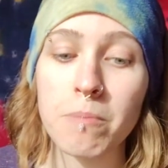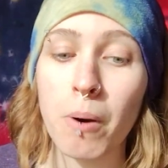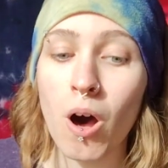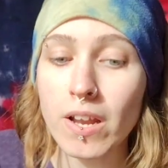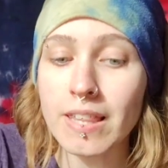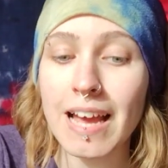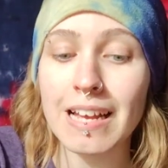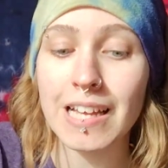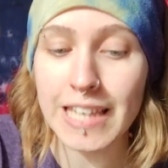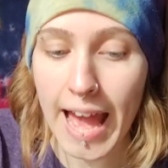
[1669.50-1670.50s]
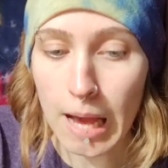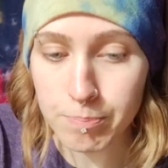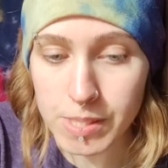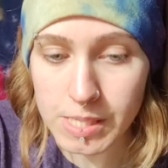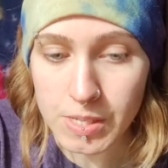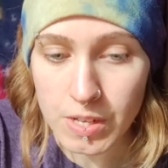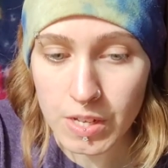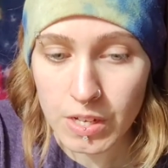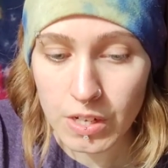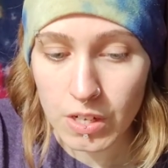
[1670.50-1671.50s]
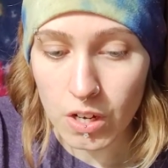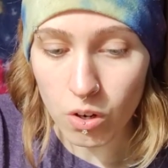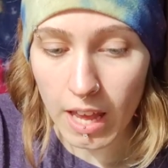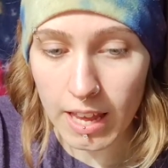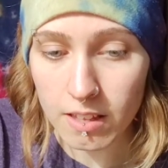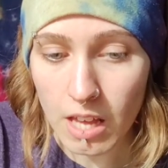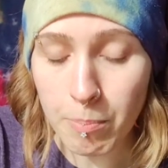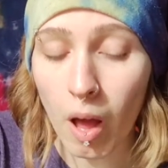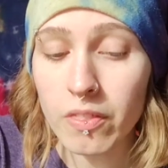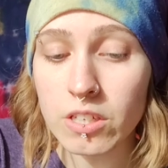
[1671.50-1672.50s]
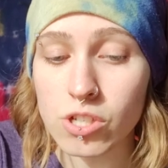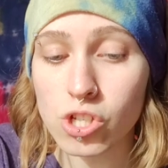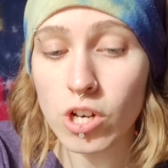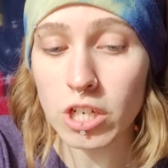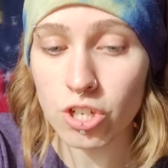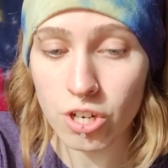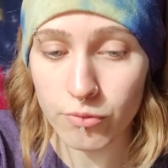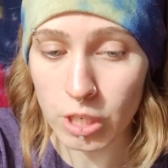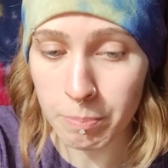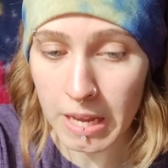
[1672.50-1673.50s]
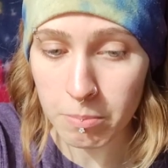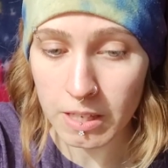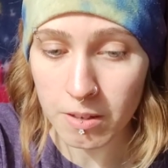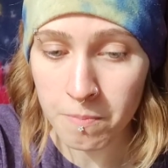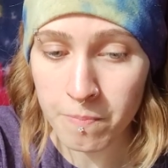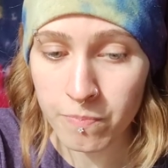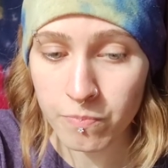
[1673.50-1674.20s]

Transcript: and upon that collapse, okay, upon the destruction of your baby,